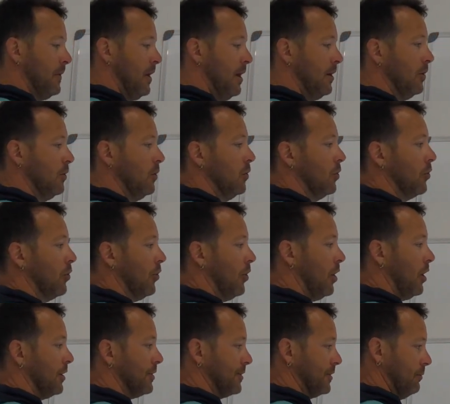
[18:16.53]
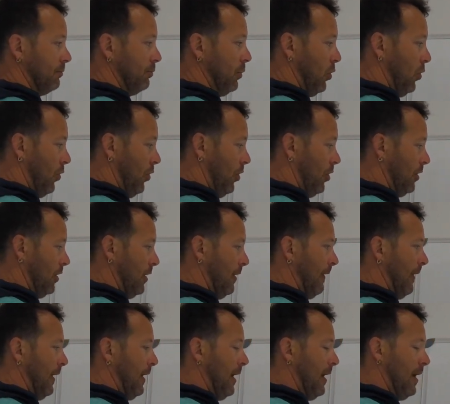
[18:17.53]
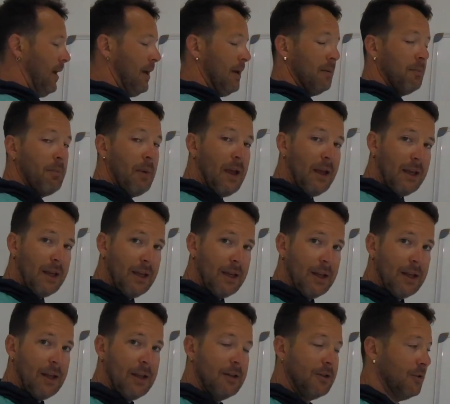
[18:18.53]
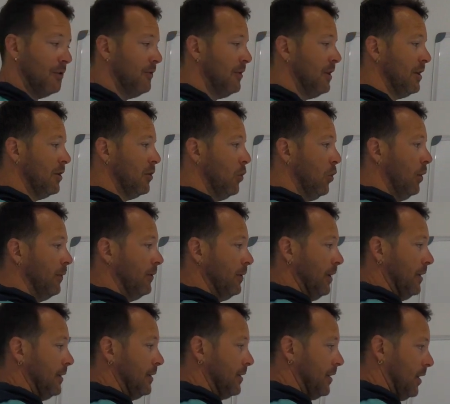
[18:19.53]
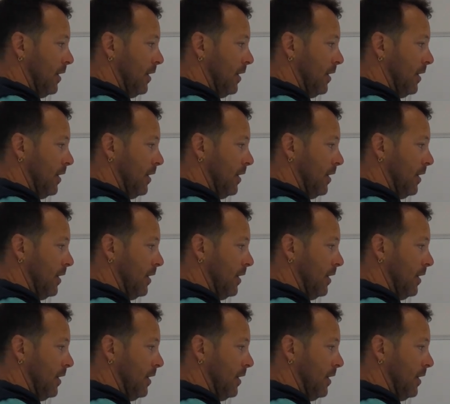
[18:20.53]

and go across the board and making it into the equivalent